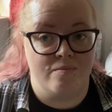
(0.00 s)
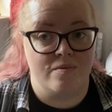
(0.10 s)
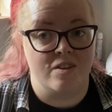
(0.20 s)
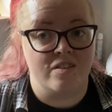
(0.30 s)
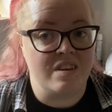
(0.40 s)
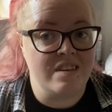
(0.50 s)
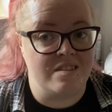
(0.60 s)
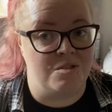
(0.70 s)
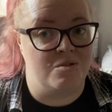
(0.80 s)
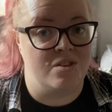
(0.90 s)
the
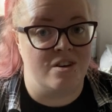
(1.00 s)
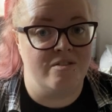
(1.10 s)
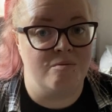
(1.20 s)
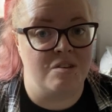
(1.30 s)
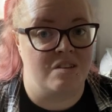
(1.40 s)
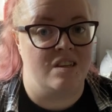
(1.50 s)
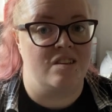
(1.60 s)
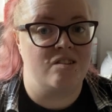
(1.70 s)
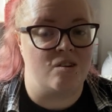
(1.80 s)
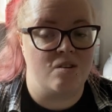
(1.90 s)
seasonal stuff wasn't as
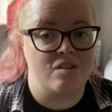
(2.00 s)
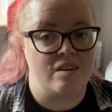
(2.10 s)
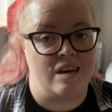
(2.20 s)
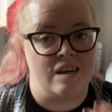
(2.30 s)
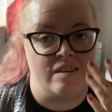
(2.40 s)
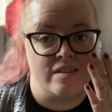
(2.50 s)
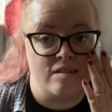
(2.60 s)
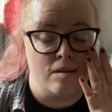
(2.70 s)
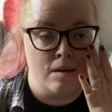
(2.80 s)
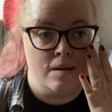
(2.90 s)
stocked as